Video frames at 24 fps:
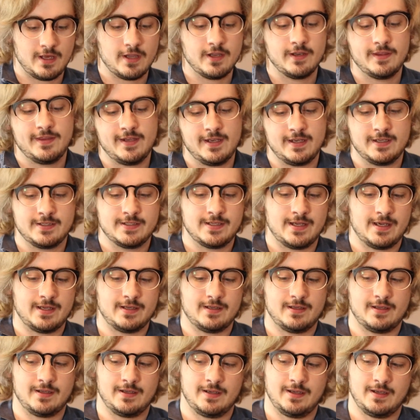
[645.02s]
the other thing is
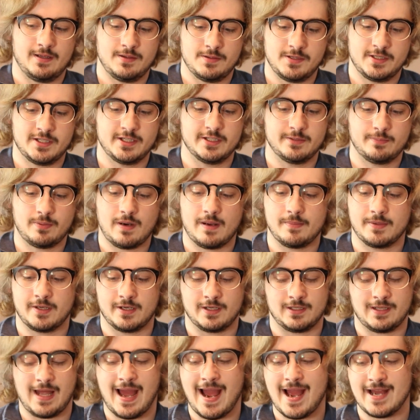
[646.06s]
that like this is probably
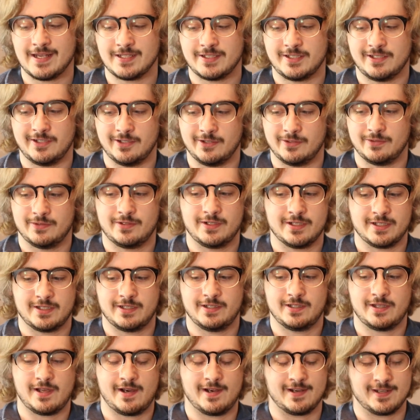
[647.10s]
going to last you just
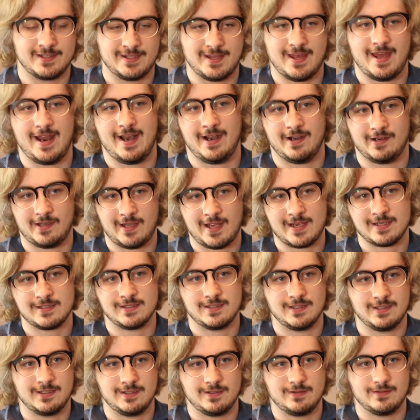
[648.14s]
as long as the Air
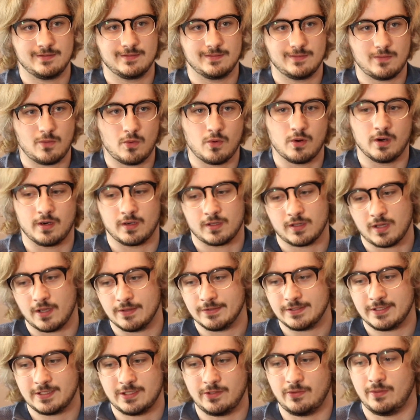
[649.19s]
lasted you, or
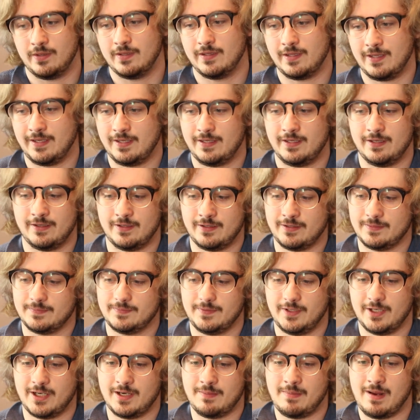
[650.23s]
close to it. Like you're
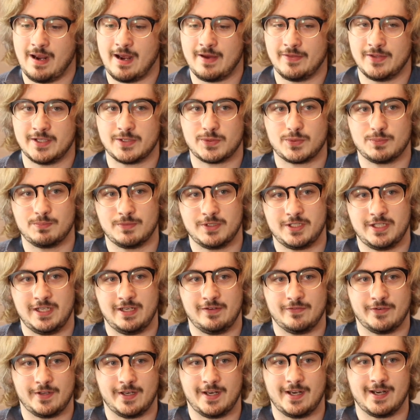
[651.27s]
going to be on this
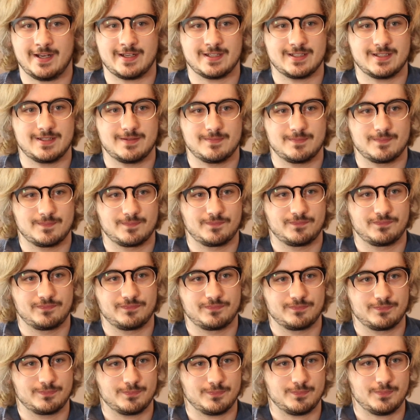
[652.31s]
machine for the next
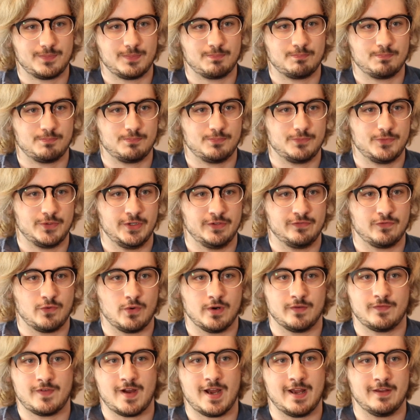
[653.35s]
3,
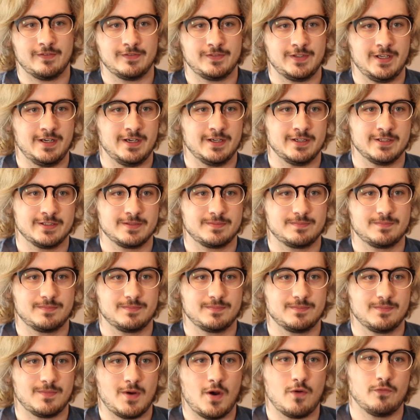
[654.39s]
4, 5 years,
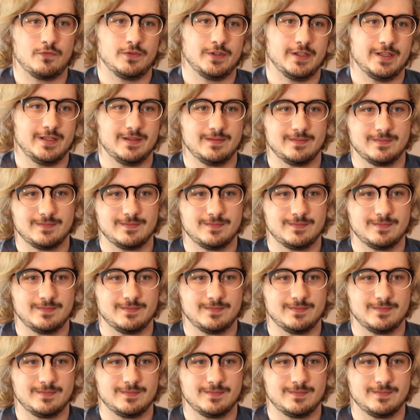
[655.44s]
hopefully.